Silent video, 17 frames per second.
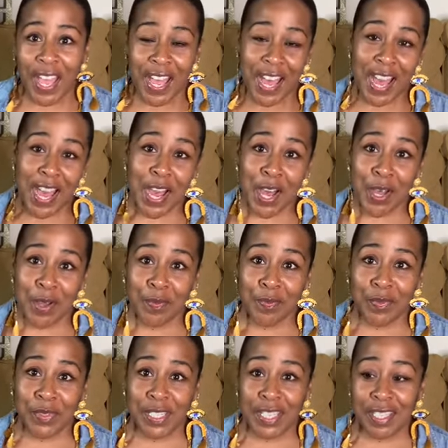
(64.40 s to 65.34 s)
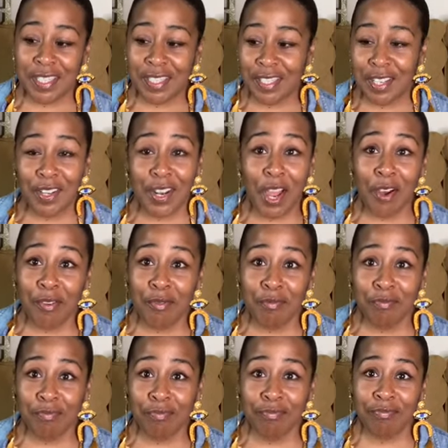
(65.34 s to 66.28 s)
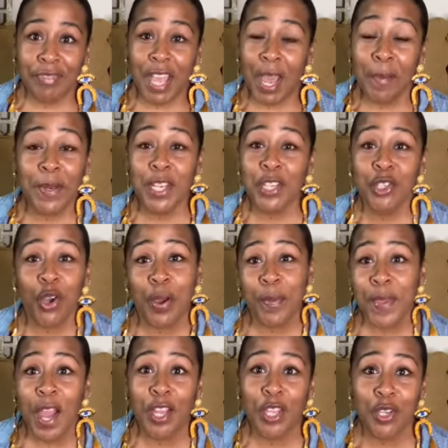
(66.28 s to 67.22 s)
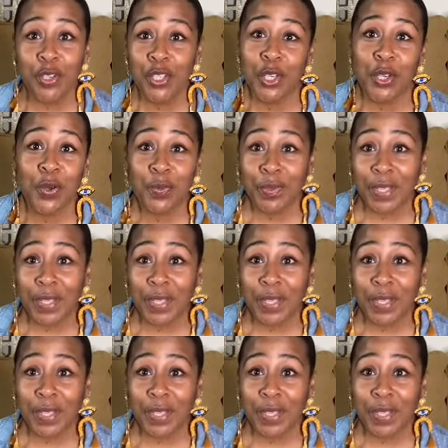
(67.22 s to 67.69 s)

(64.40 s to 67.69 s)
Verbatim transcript: um, just, you know, come and enjoy me on YouTube.